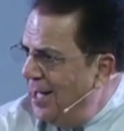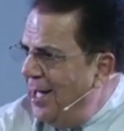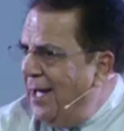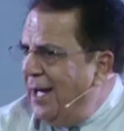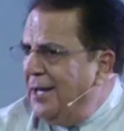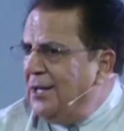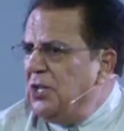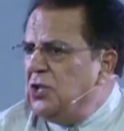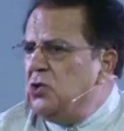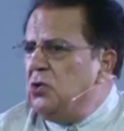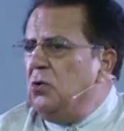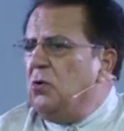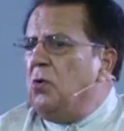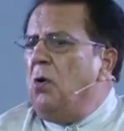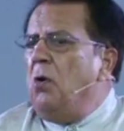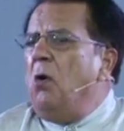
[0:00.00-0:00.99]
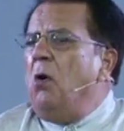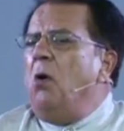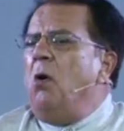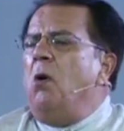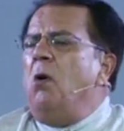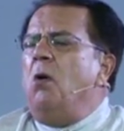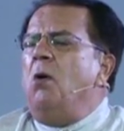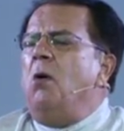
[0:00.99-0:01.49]
and he took
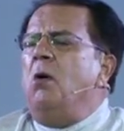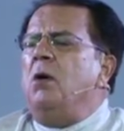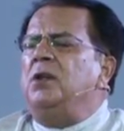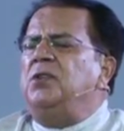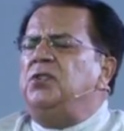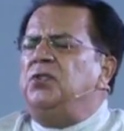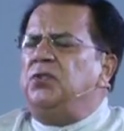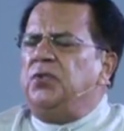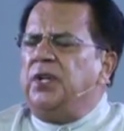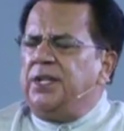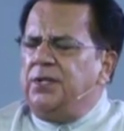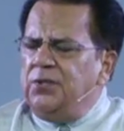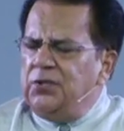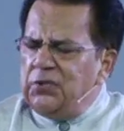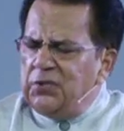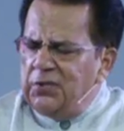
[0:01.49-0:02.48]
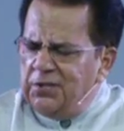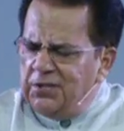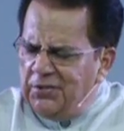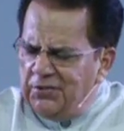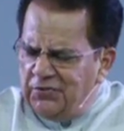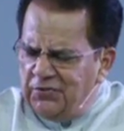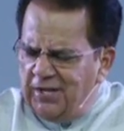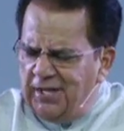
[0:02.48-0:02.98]
all the sickness and
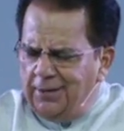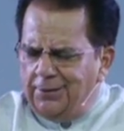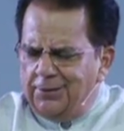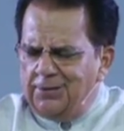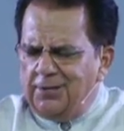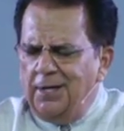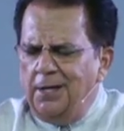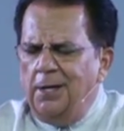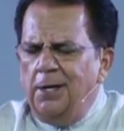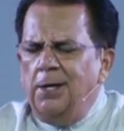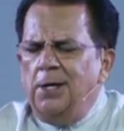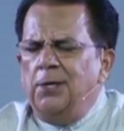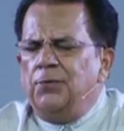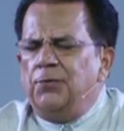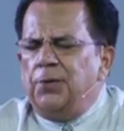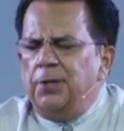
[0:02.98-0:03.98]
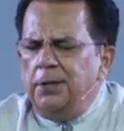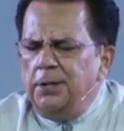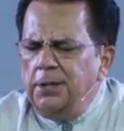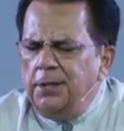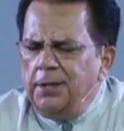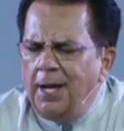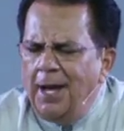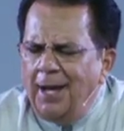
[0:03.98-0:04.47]
disease.
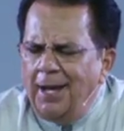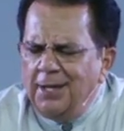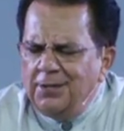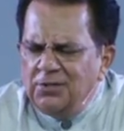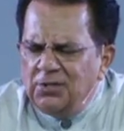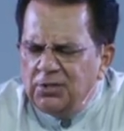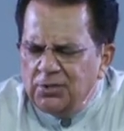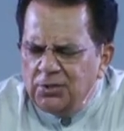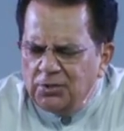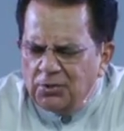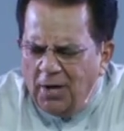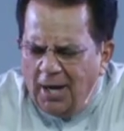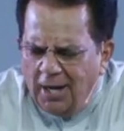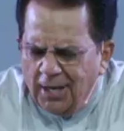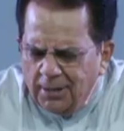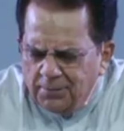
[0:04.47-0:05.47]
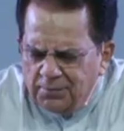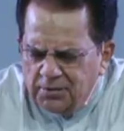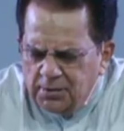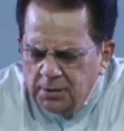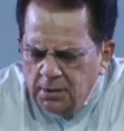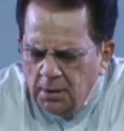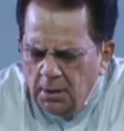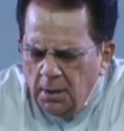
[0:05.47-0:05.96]
39 stripes,
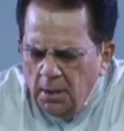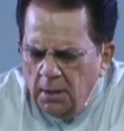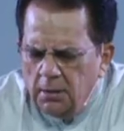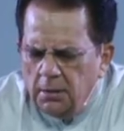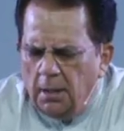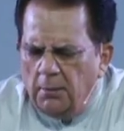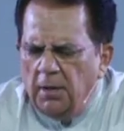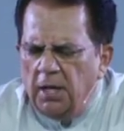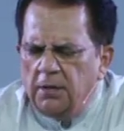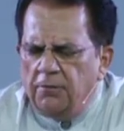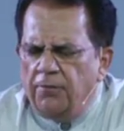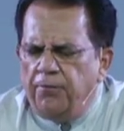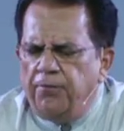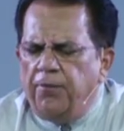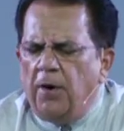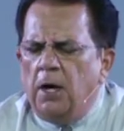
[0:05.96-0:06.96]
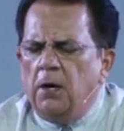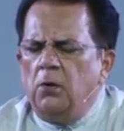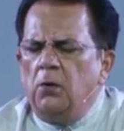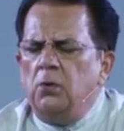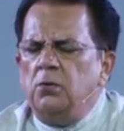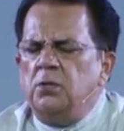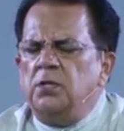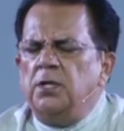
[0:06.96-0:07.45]
they made
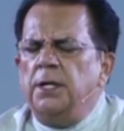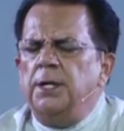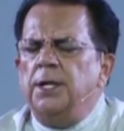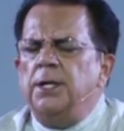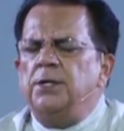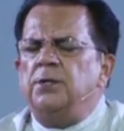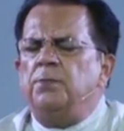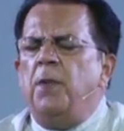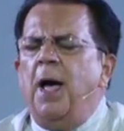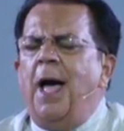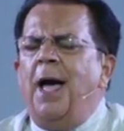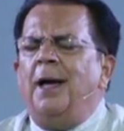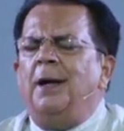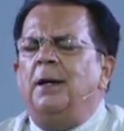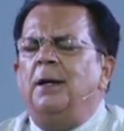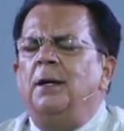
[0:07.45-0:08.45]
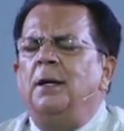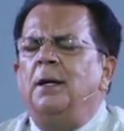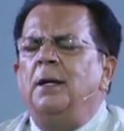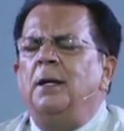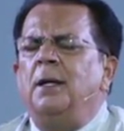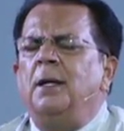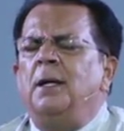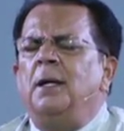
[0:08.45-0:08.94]
furrows in his back
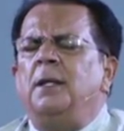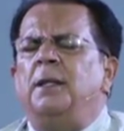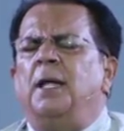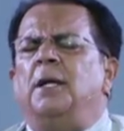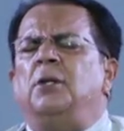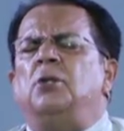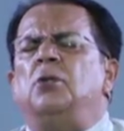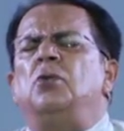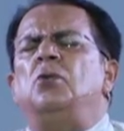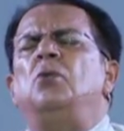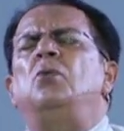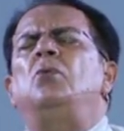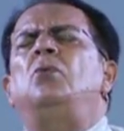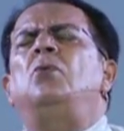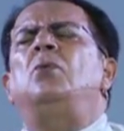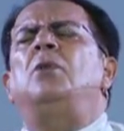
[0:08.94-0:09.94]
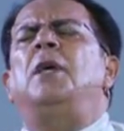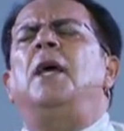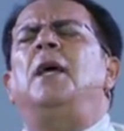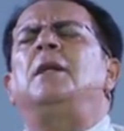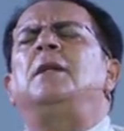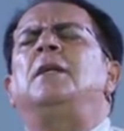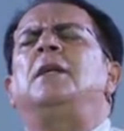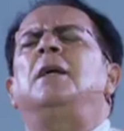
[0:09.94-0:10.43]
that you
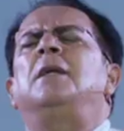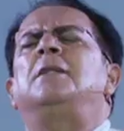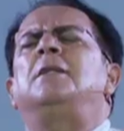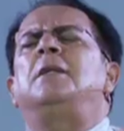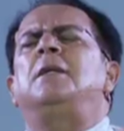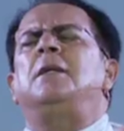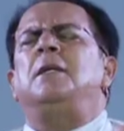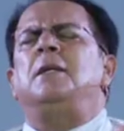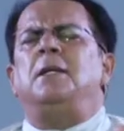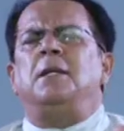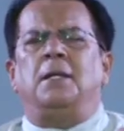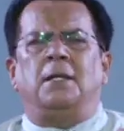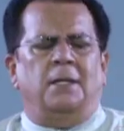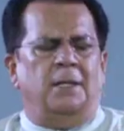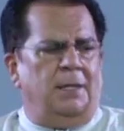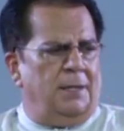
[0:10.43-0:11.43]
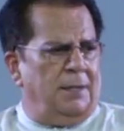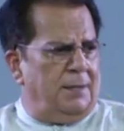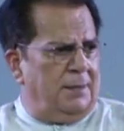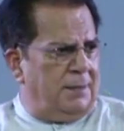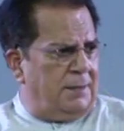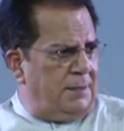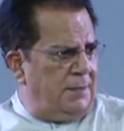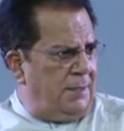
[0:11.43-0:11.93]
can get
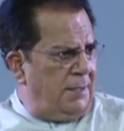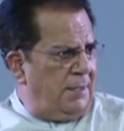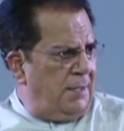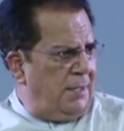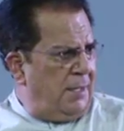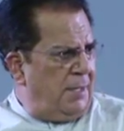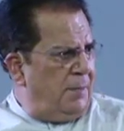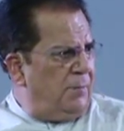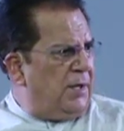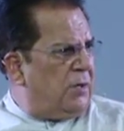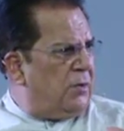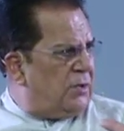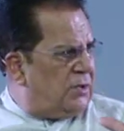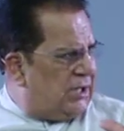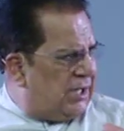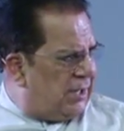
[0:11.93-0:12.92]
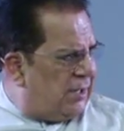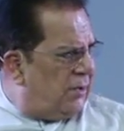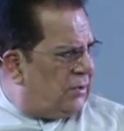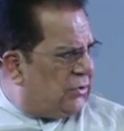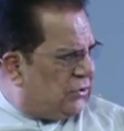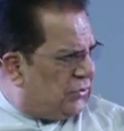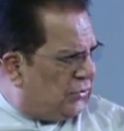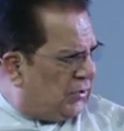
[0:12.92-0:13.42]
healed, because he got
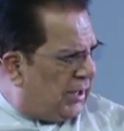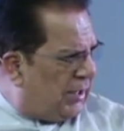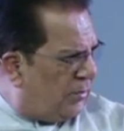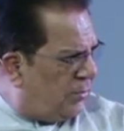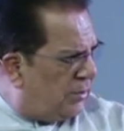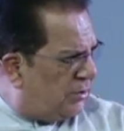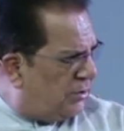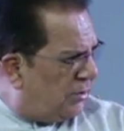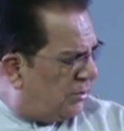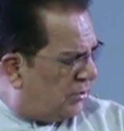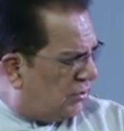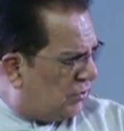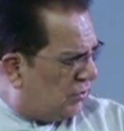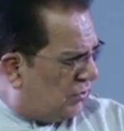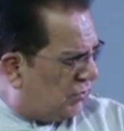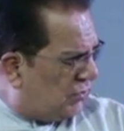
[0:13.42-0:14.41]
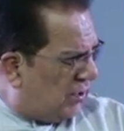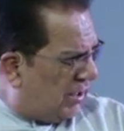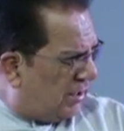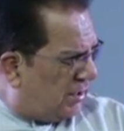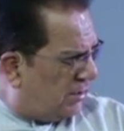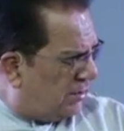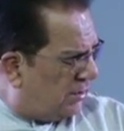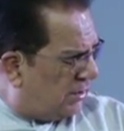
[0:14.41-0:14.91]
sick with your
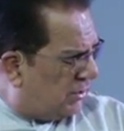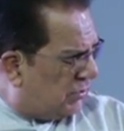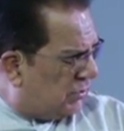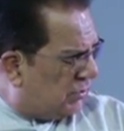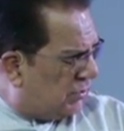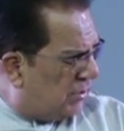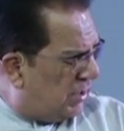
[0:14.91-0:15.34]
sickness.